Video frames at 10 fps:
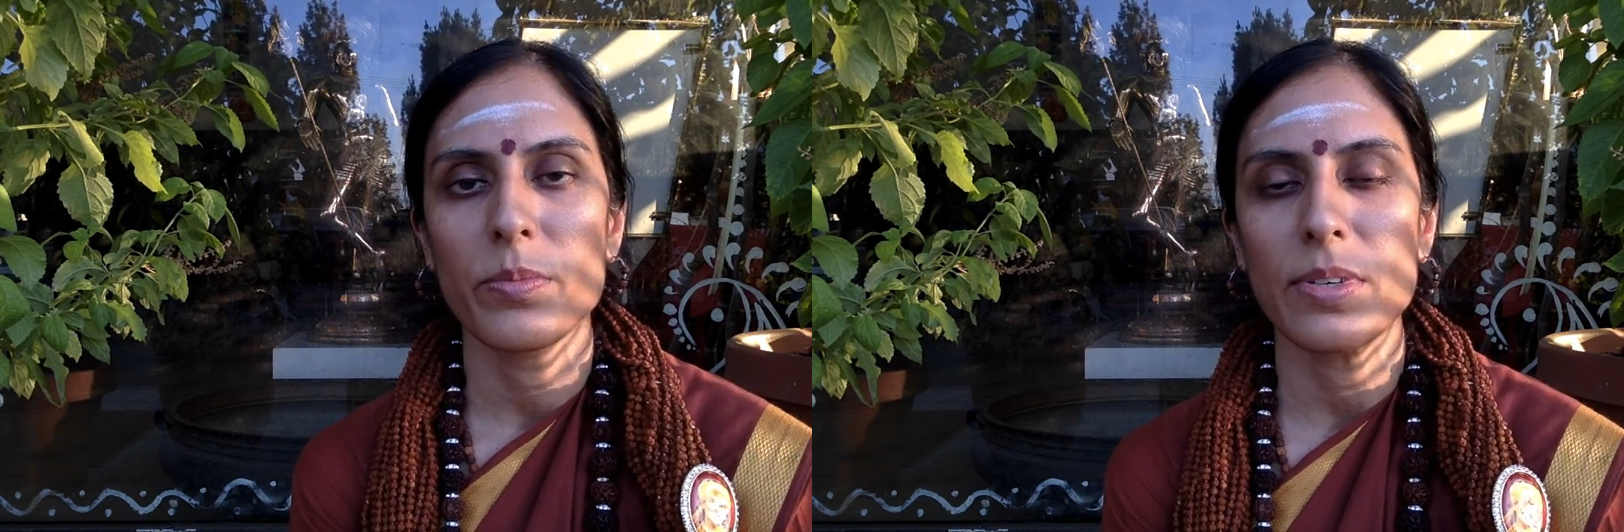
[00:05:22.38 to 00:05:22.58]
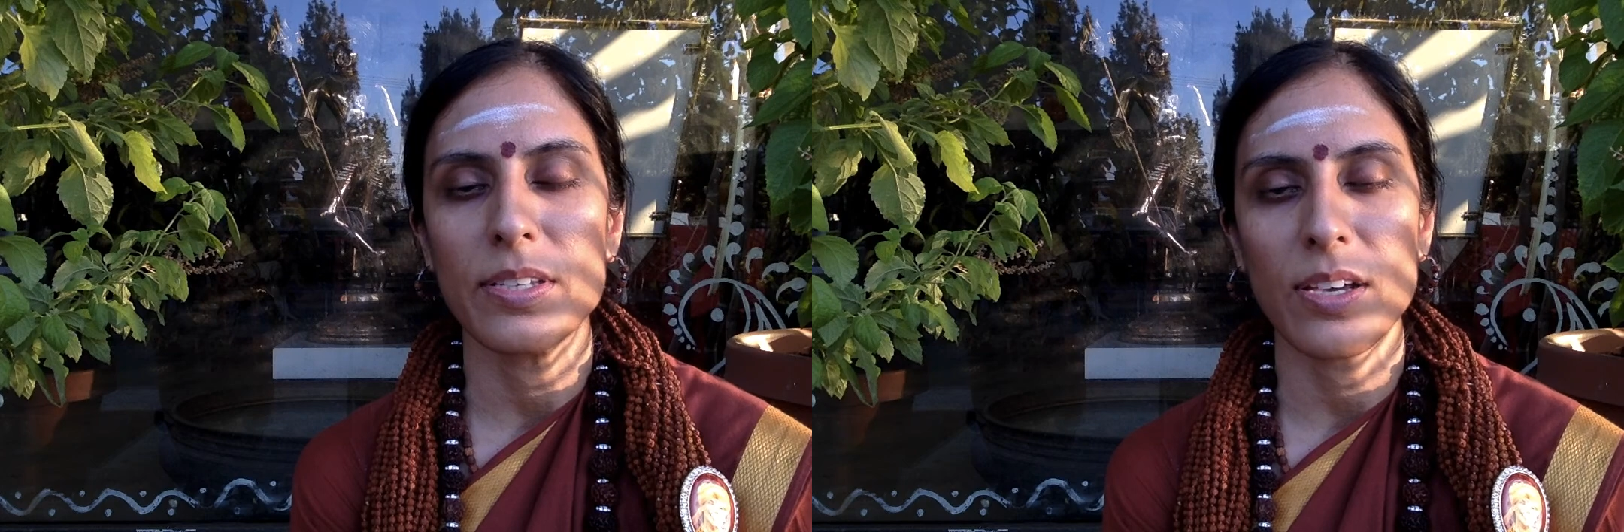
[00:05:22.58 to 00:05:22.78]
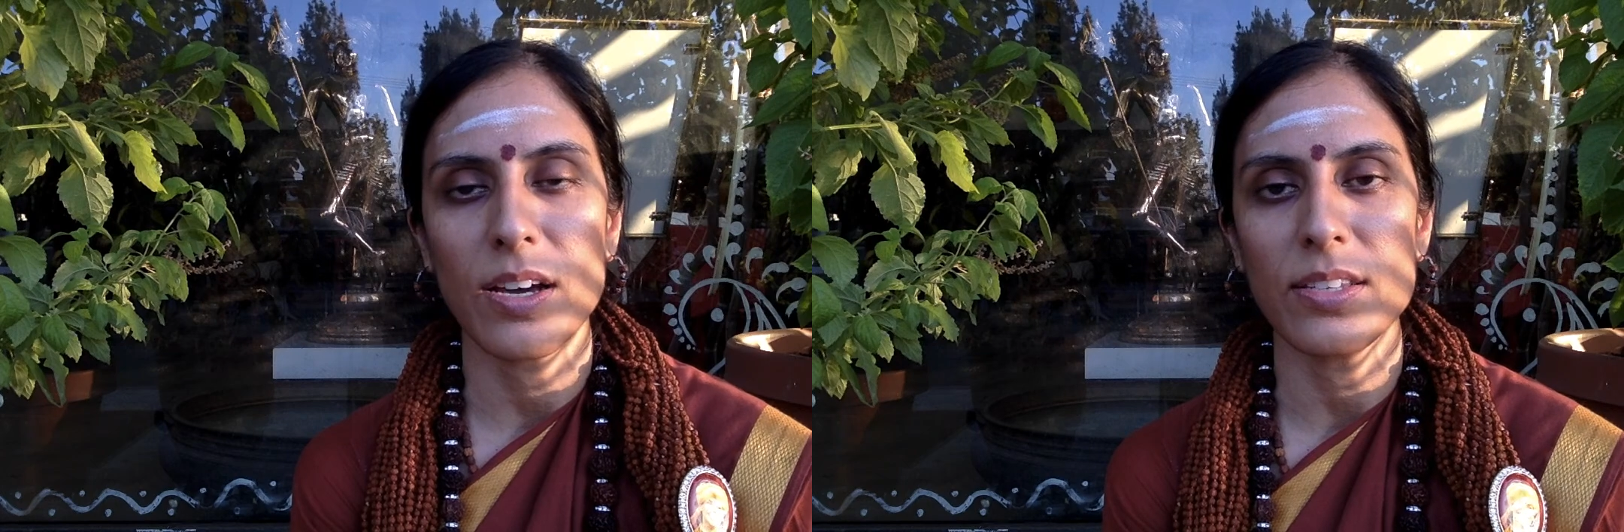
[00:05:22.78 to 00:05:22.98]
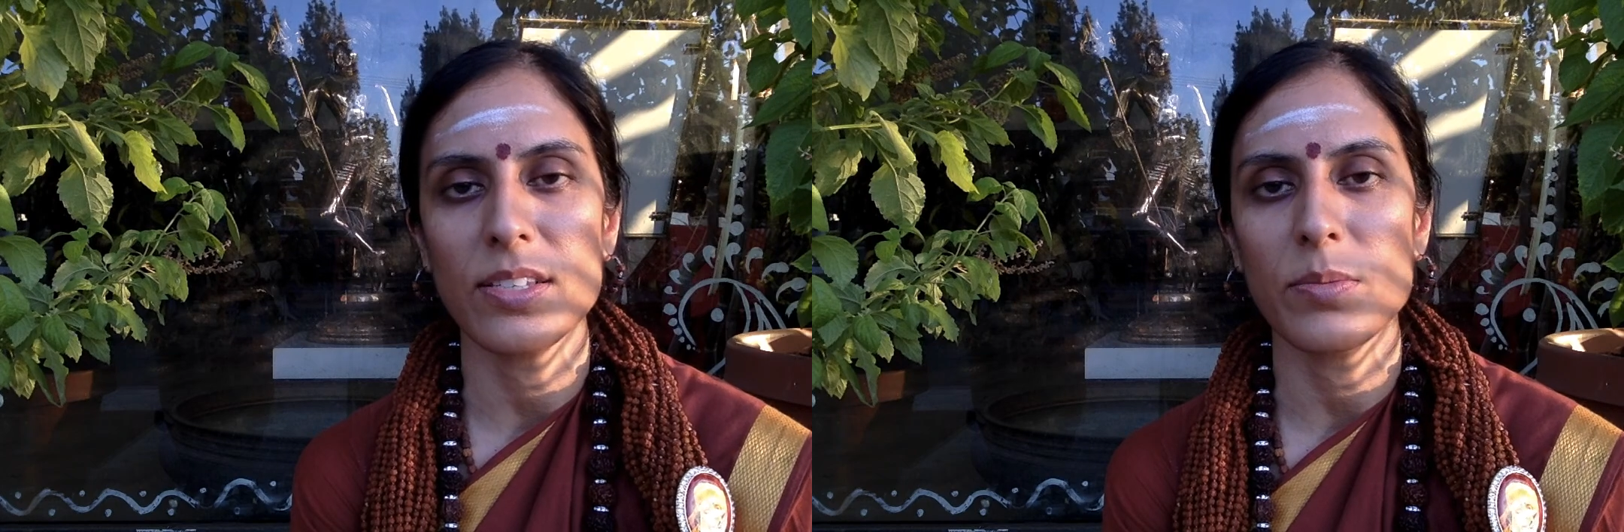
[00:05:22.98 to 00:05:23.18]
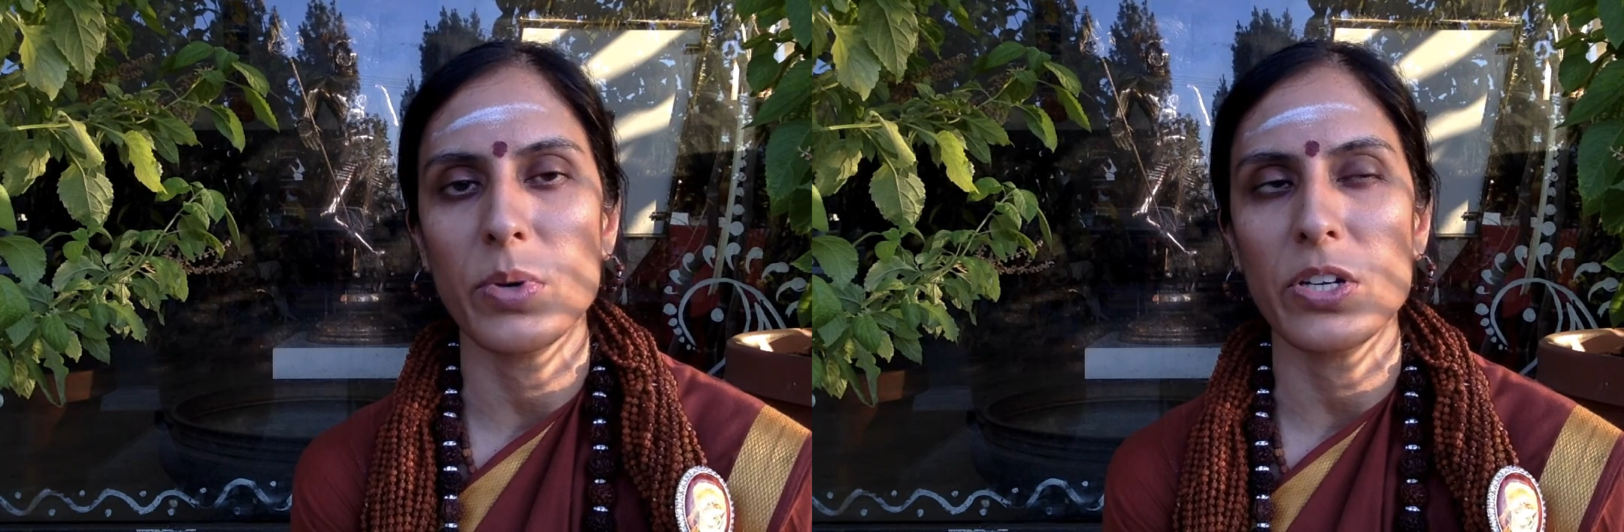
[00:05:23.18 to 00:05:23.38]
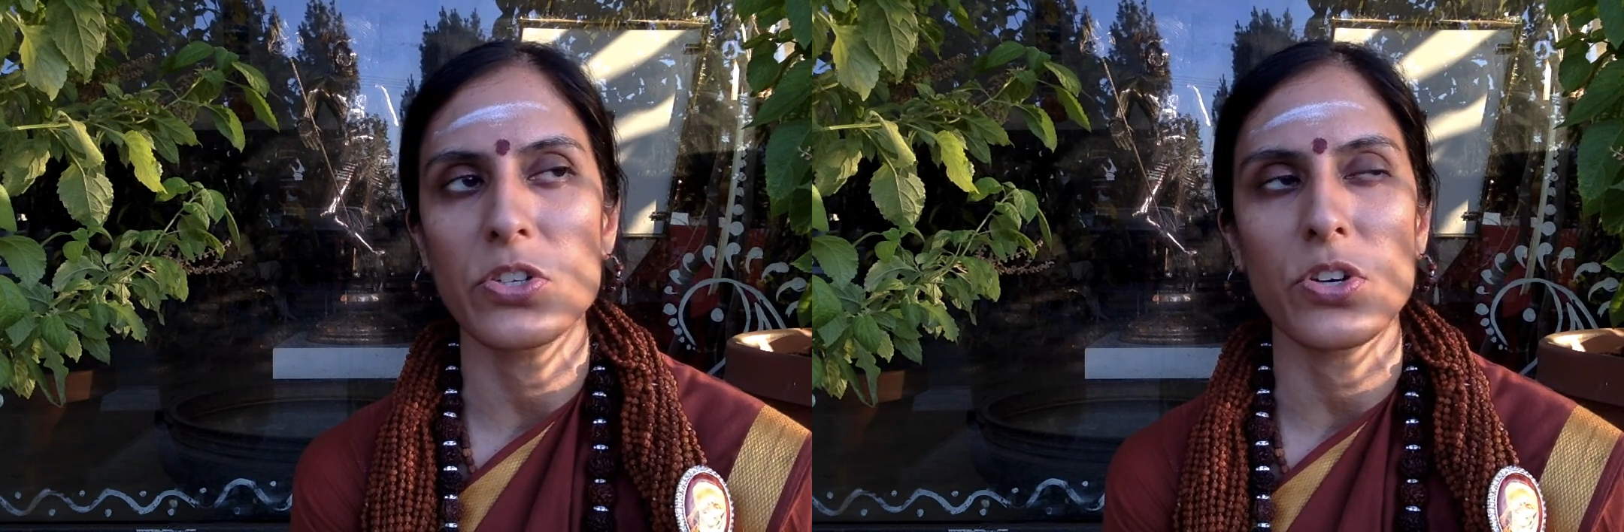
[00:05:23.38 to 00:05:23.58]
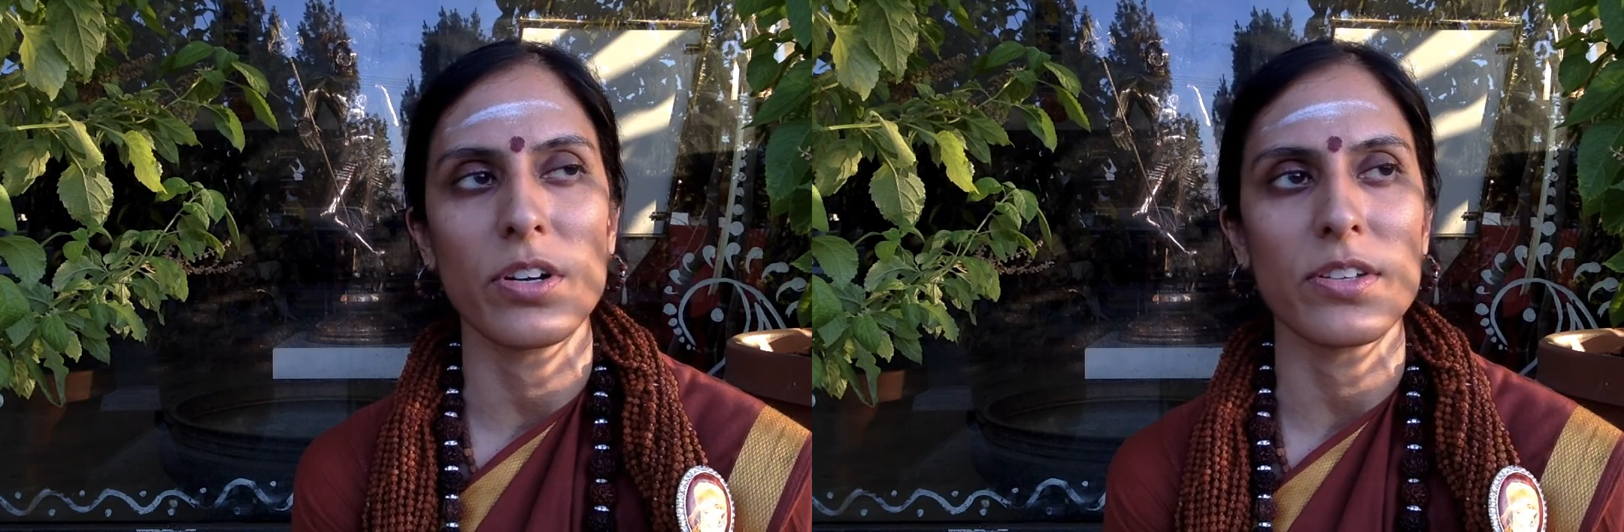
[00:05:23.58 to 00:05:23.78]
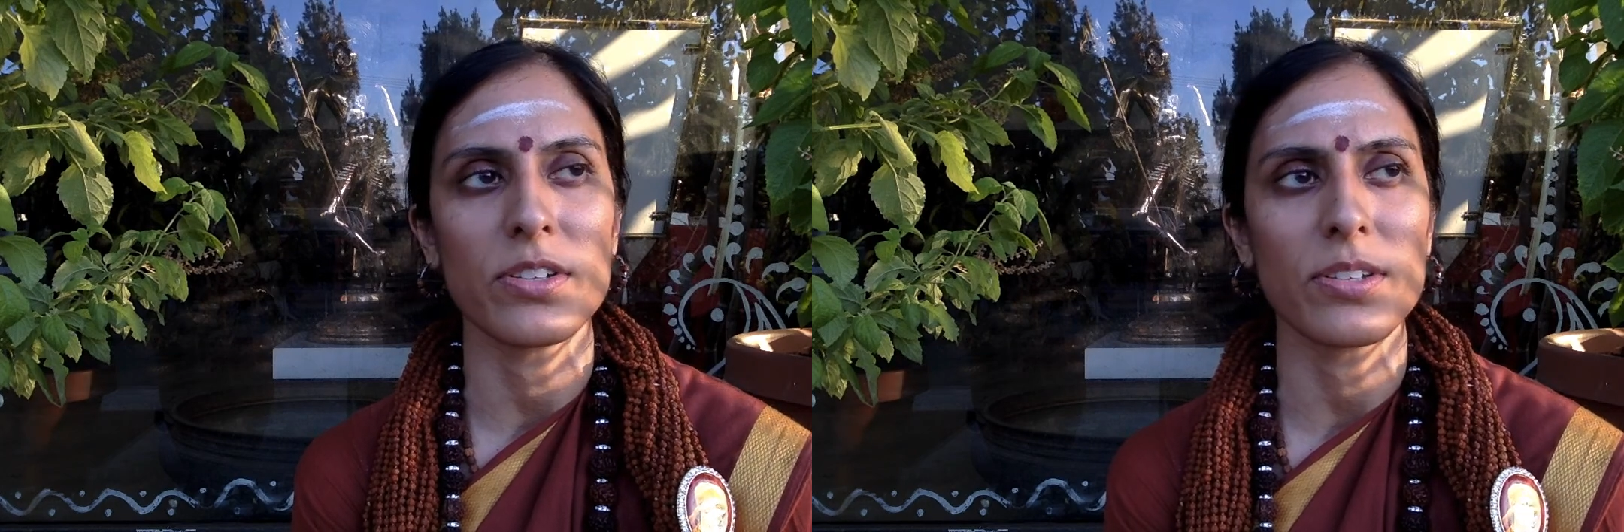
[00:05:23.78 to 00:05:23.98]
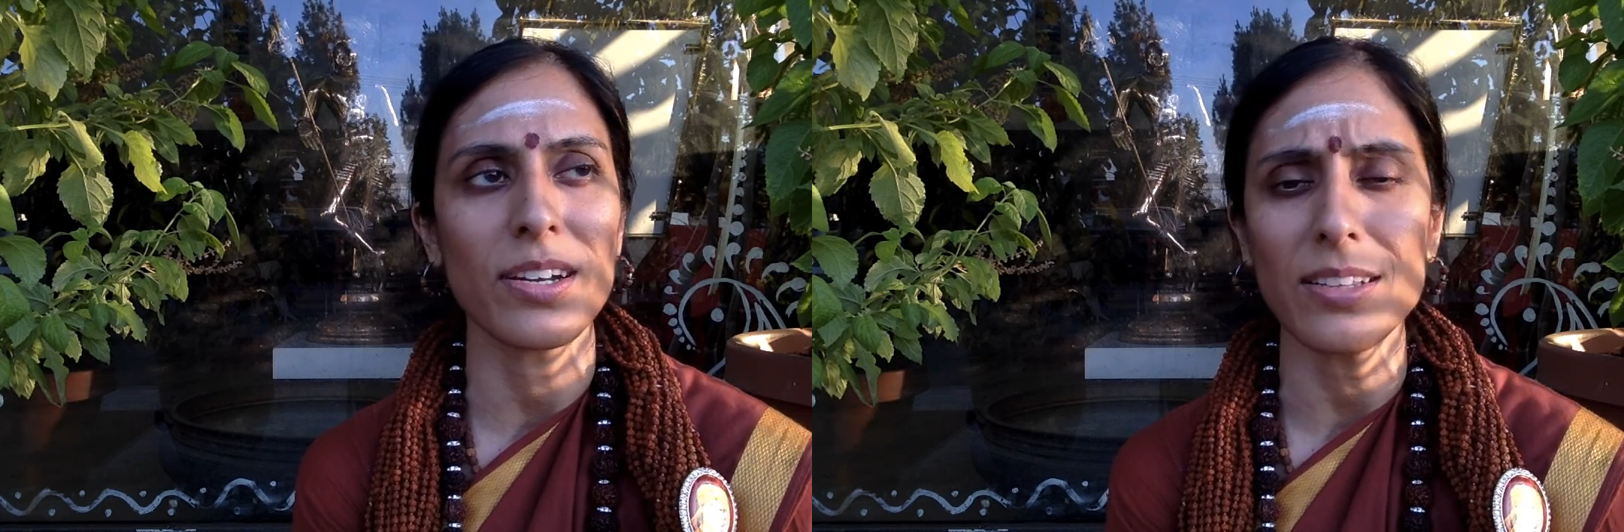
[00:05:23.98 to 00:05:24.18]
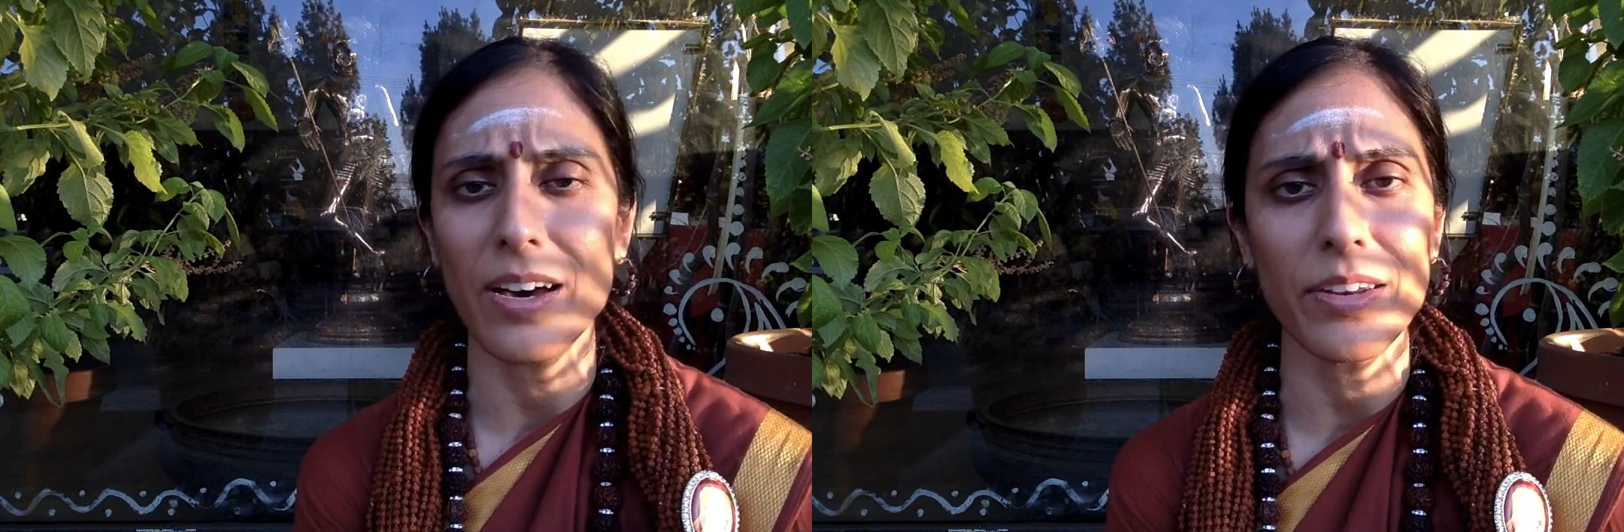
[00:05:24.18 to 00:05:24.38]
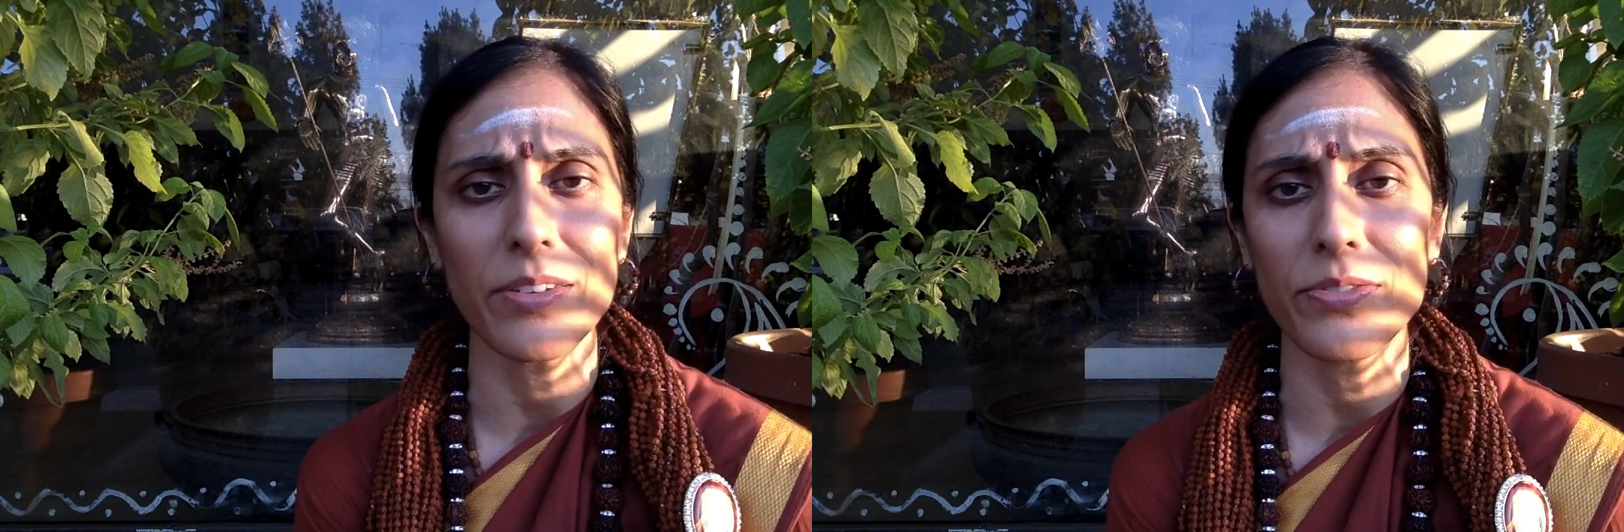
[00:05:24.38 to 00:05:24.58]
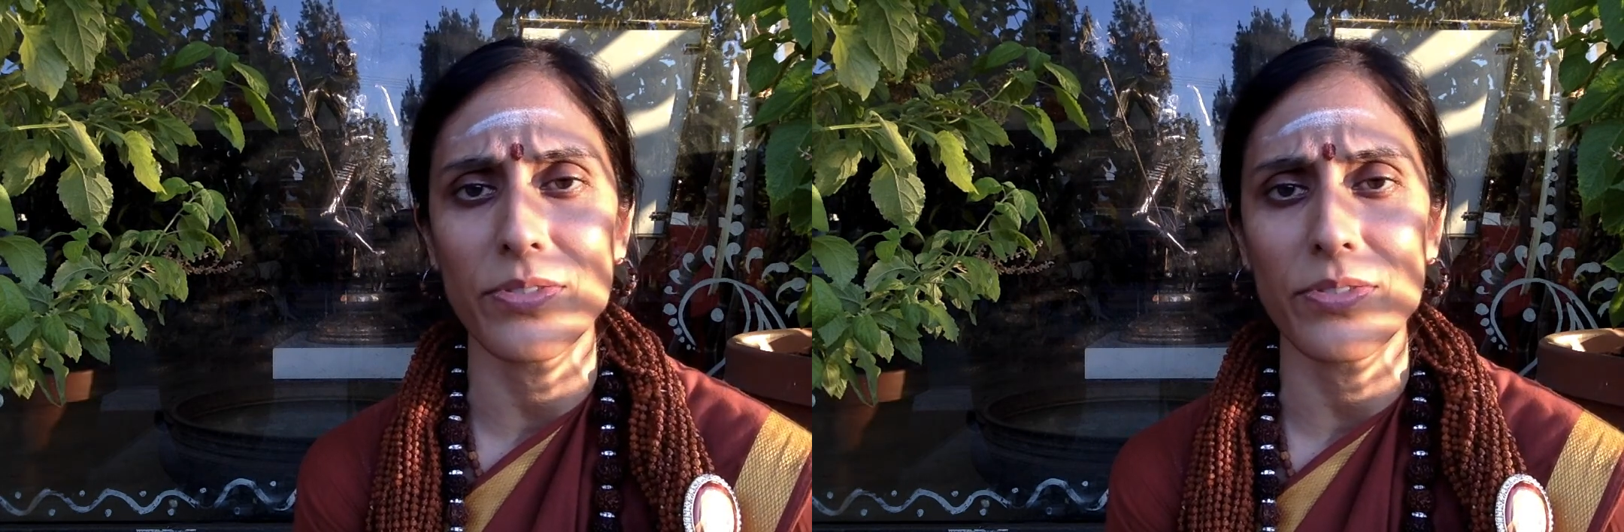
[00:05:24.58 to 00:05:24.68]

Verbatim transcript: discussed much, or there's not a lot of